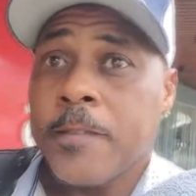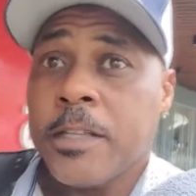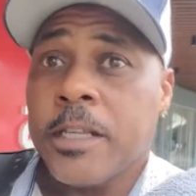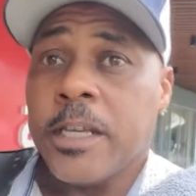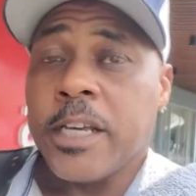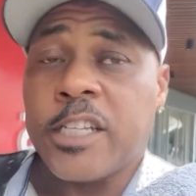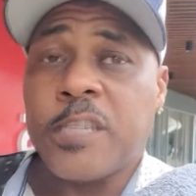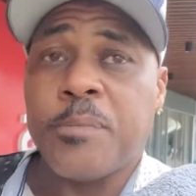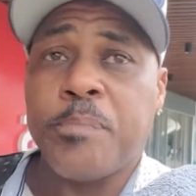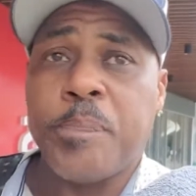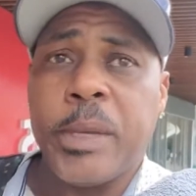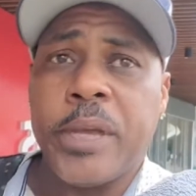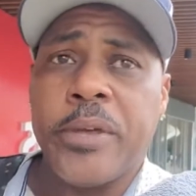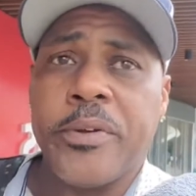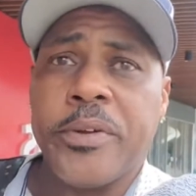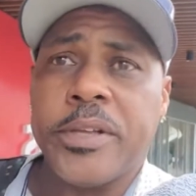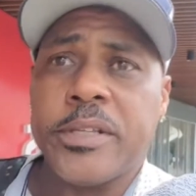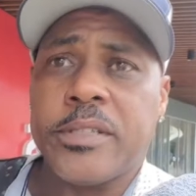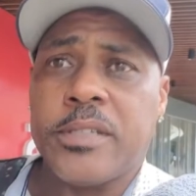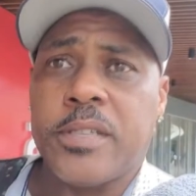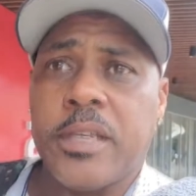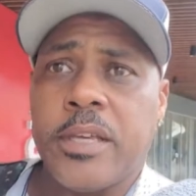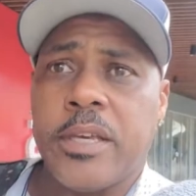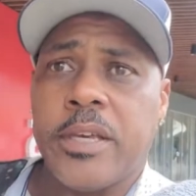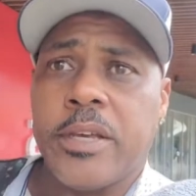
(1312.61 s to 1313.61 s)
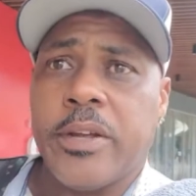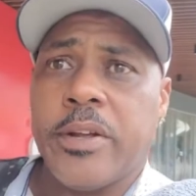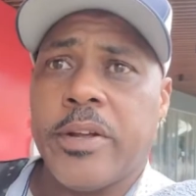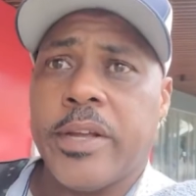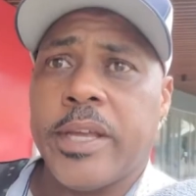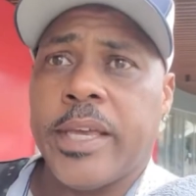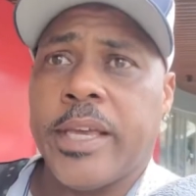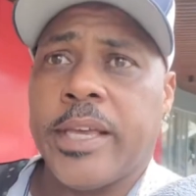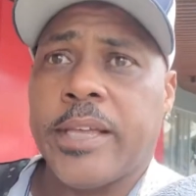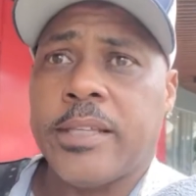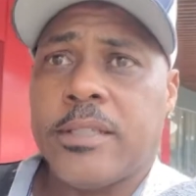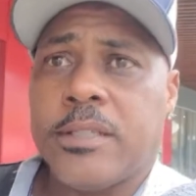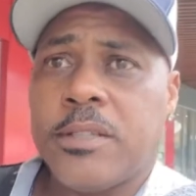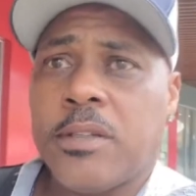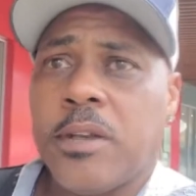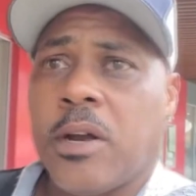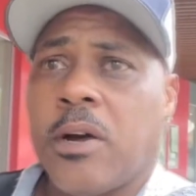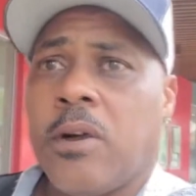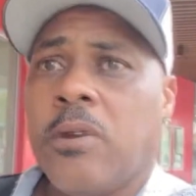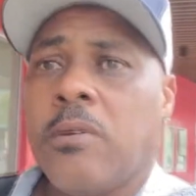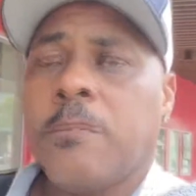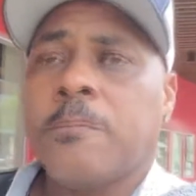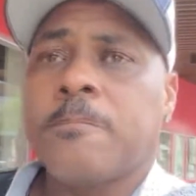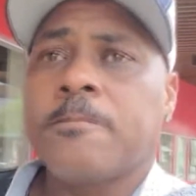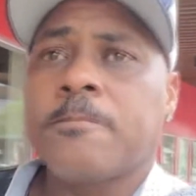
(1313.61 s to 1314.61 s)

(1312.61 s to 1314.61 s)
experience here is, you know,